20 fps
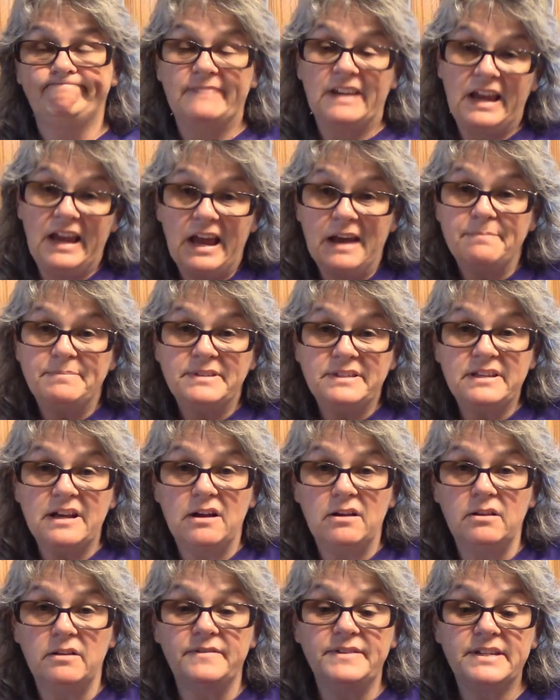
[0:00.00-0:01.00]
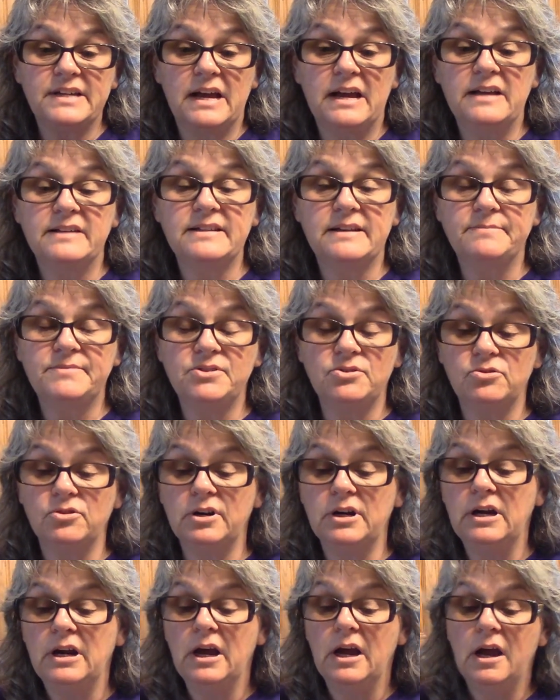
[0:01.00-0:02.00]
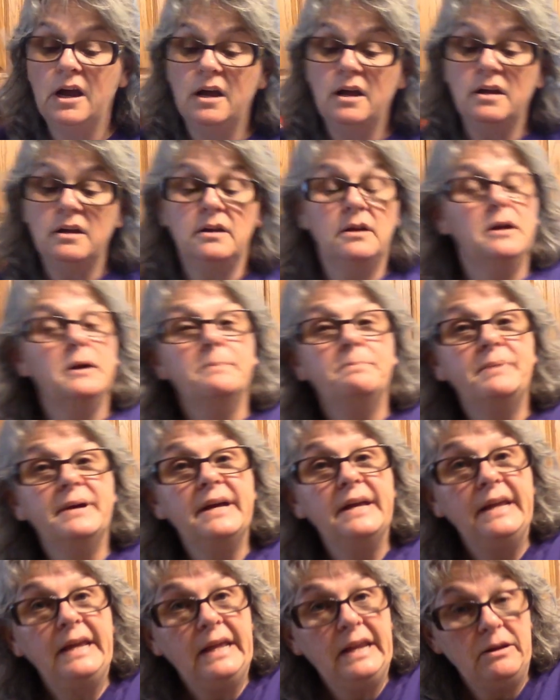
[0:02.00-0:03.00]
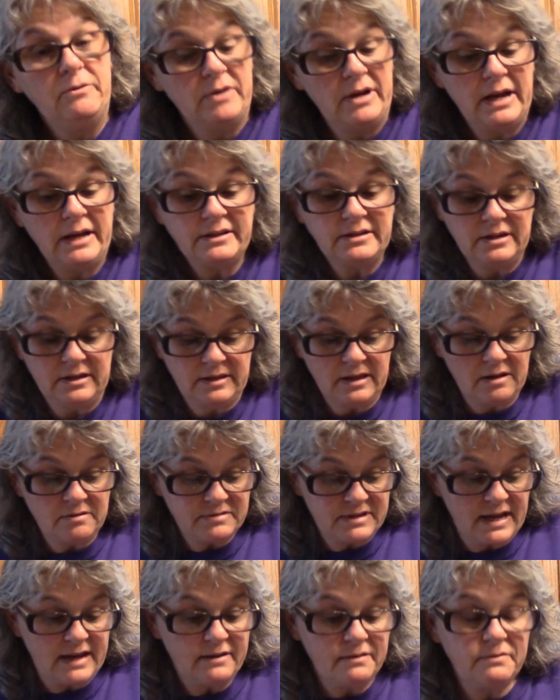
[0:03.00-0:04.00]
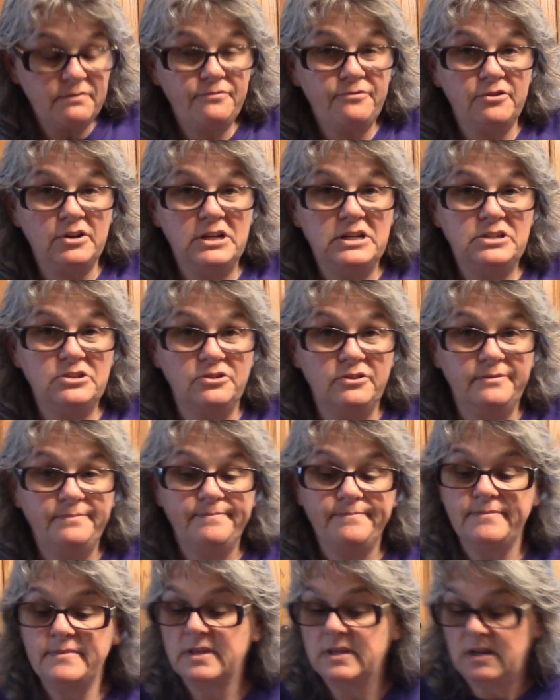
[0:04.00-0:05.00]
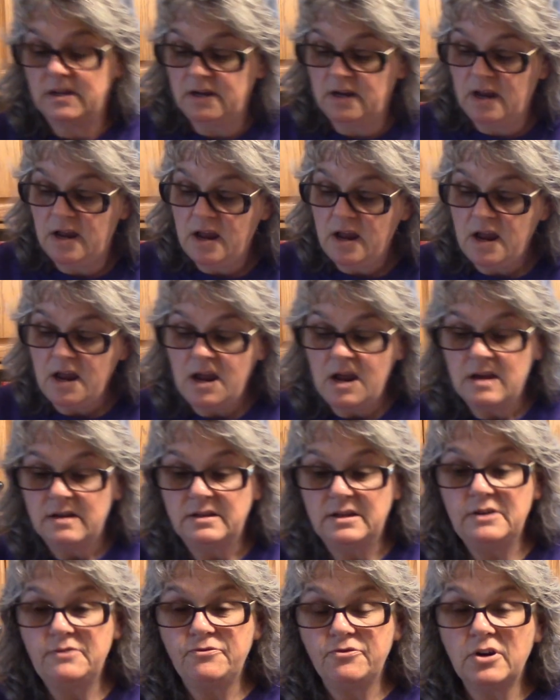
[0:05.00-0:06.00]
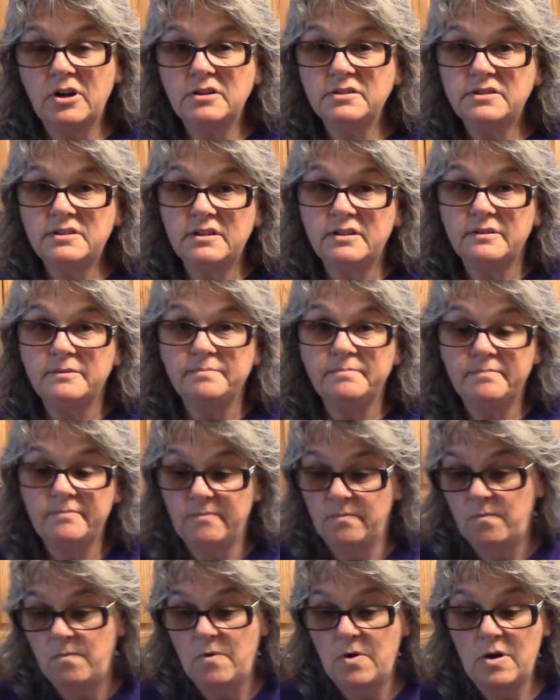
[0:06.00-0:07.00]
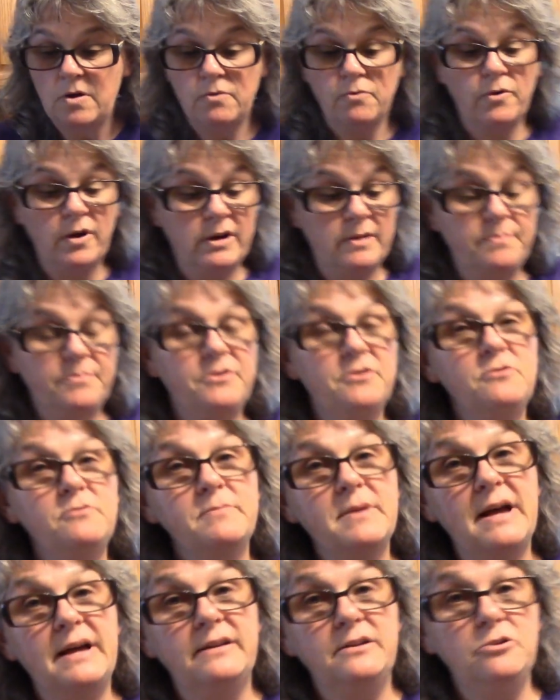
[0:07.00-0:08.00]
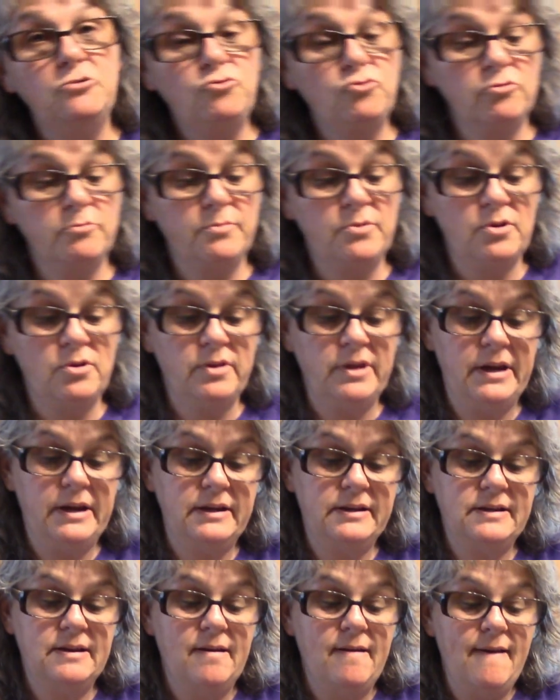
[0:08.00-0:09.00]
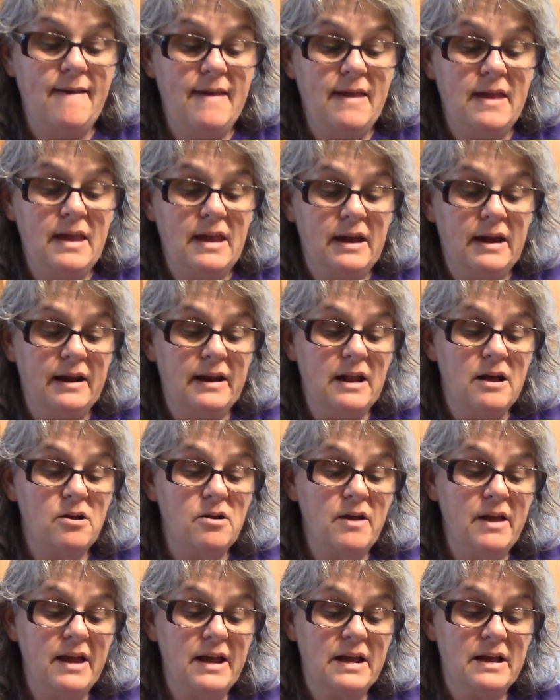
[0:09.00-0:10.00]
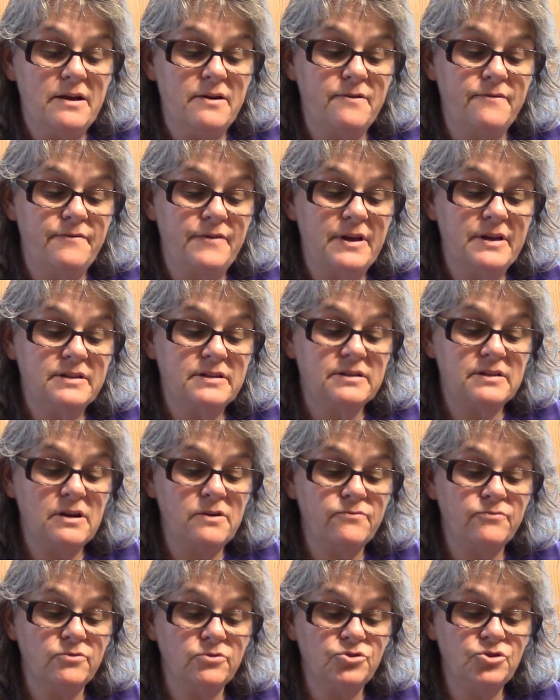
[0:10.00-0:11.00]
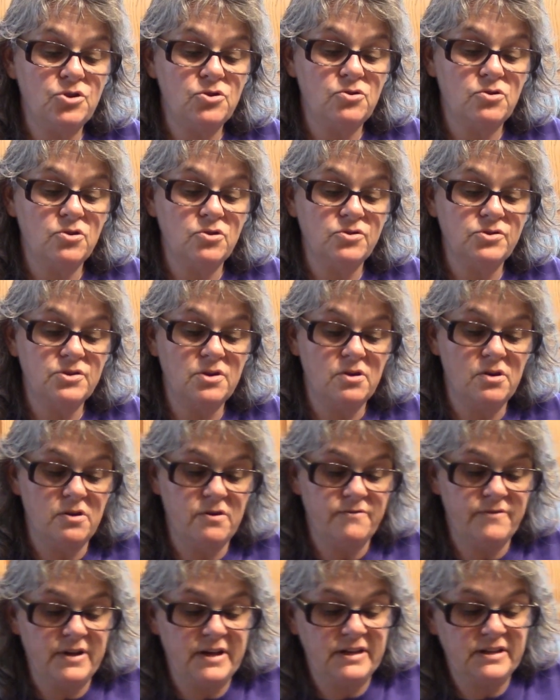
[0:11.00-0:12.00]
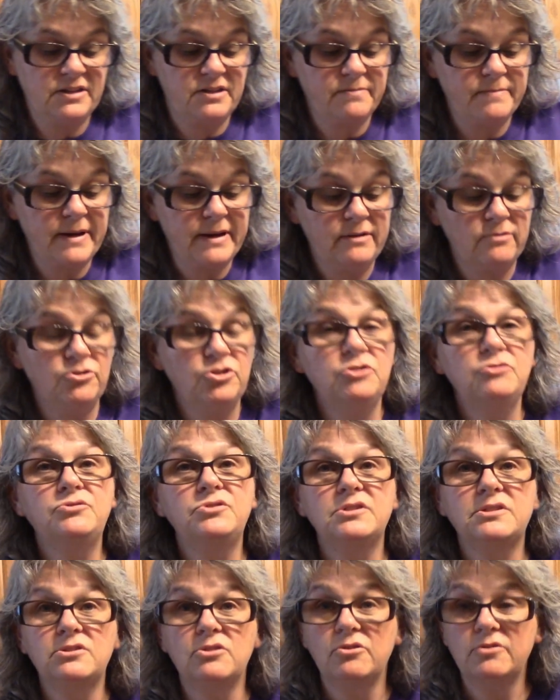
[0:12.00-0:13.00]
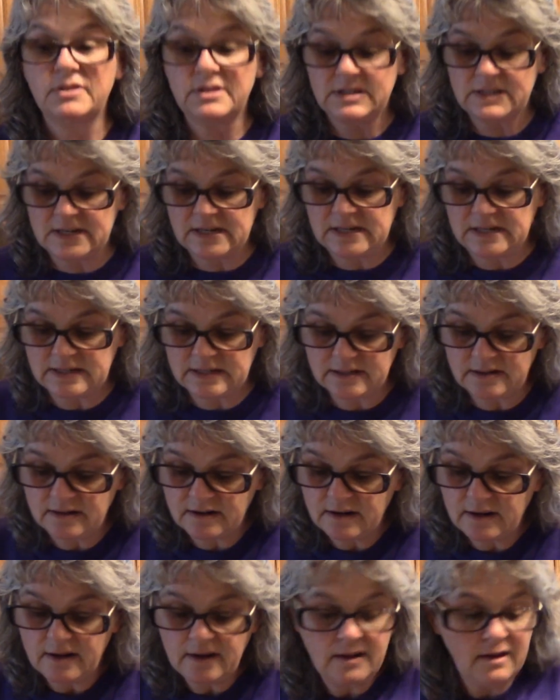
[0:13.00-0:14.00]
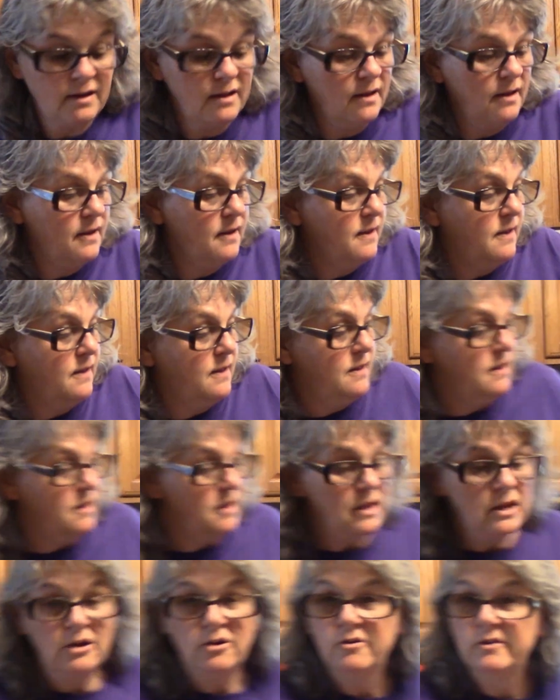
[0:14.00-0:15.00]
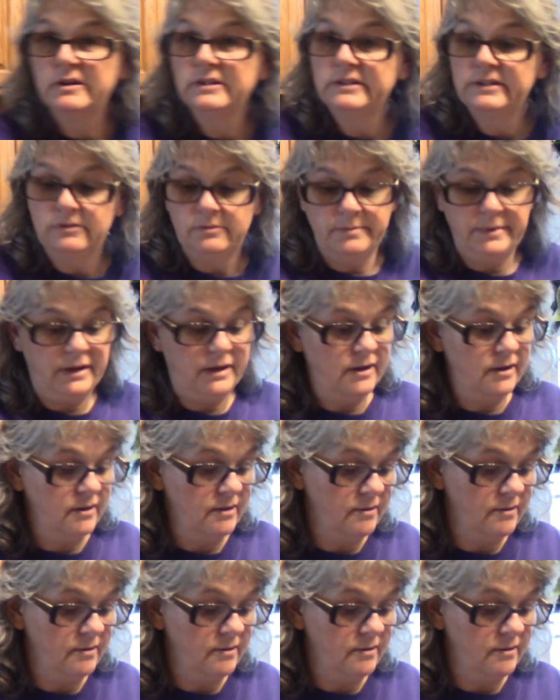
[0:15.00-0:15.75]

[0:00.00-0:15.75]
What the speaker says: It happens to all of us guys, I'm sorry. But anyway, I took those out of the freezer, defrosted them, ran them through my NutriBullet, and I'll have several jars of tomato juice to start the season here in a little bit.